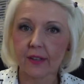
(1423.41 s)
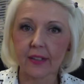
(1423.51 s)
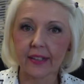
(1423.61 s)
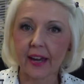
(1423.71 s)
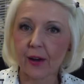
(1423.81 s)

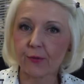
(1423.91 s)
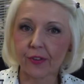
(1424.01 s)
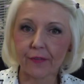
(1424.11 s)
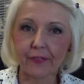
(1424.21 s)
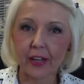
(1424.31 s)
account
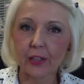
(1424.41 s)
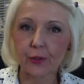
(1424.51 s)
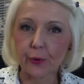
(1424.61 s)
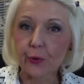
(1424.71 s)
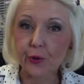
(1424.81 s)
with a fake
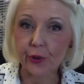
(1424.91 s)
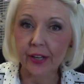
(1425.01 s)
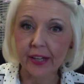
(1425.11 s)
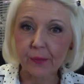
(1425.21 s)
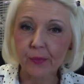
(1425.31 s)

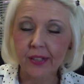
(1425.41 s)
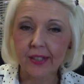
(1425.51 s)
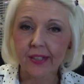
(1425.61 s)
username.